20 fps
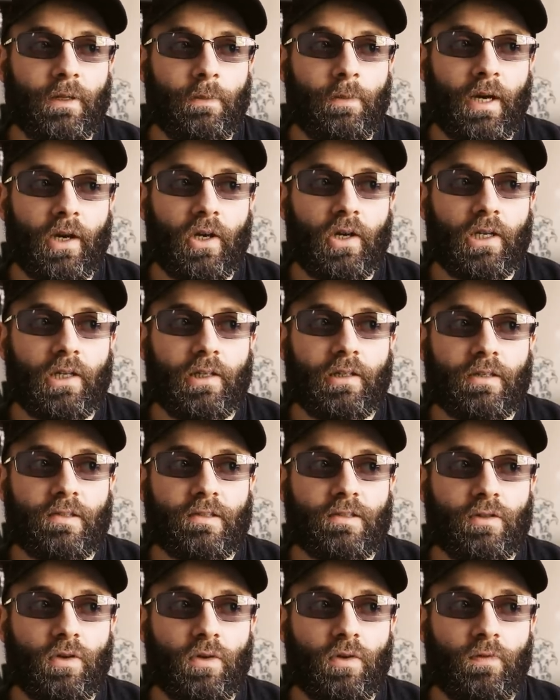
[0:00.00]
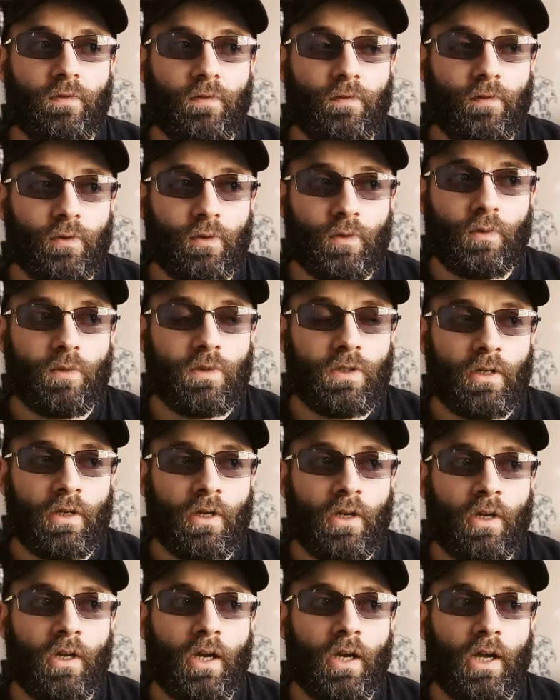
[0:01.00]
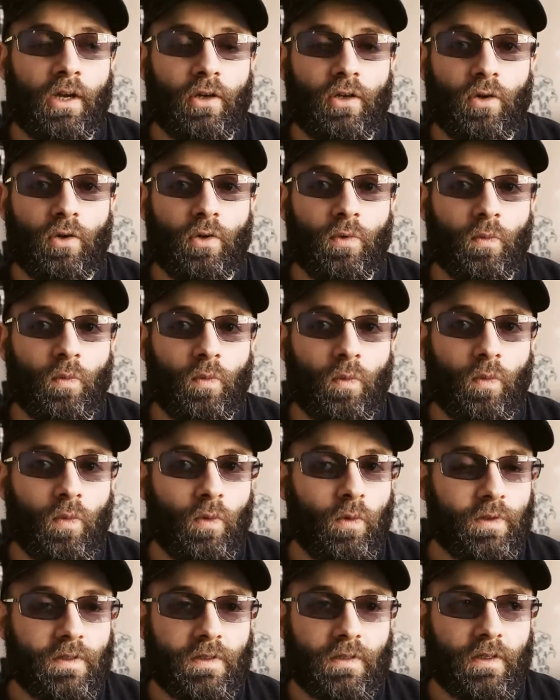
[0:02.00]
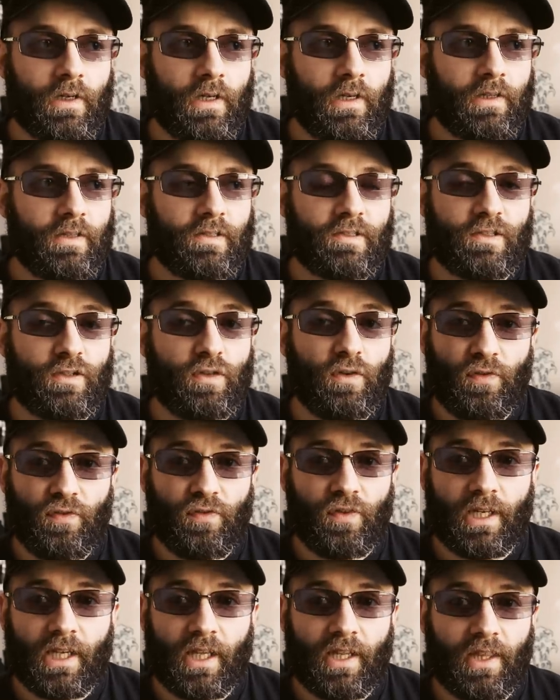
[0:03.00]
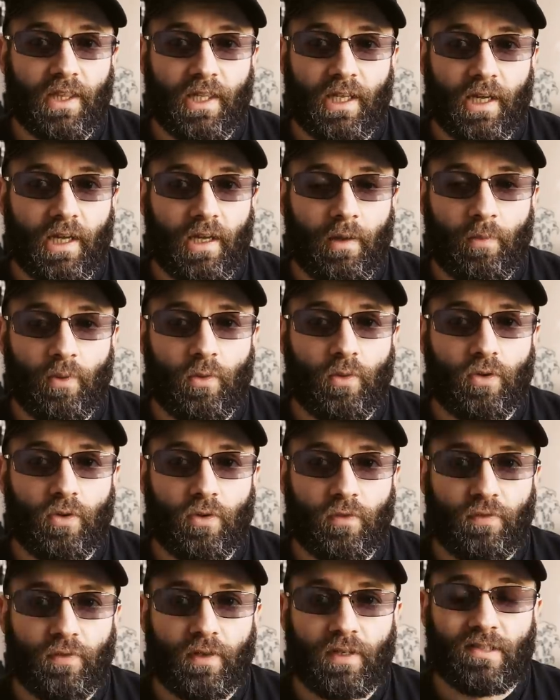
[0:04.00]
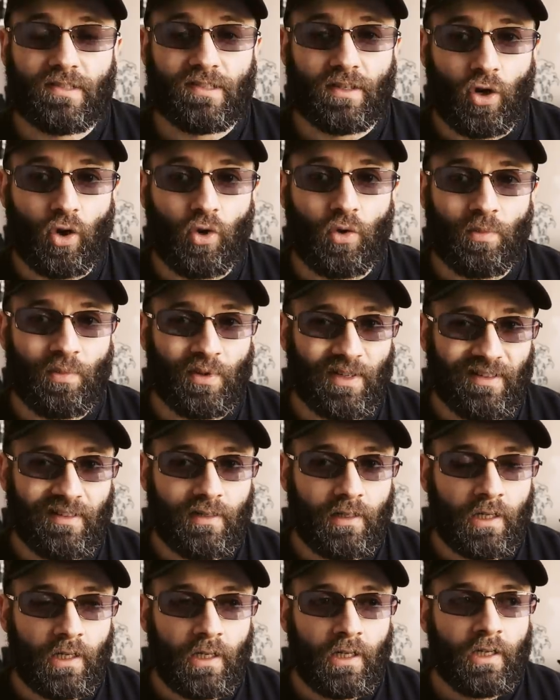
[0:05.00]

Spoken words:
Apparently there's no food and no water, there's nothing at the airport, nothing is open.